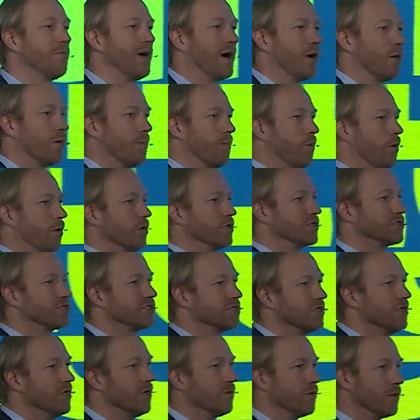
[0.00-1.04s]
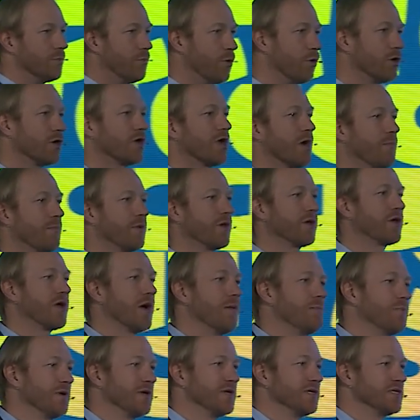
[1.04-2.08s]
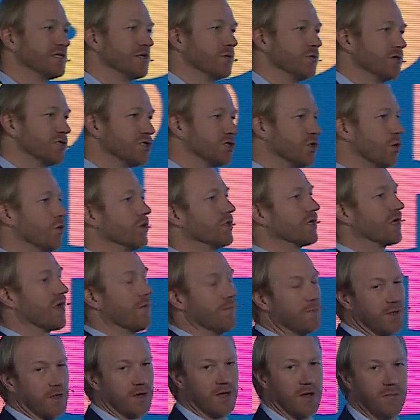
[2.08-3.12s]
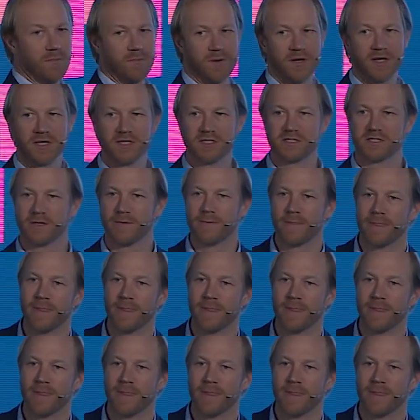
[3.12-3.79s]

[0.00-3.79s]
PowerPoints. We bought a couple of companies and we sold a couple of companies.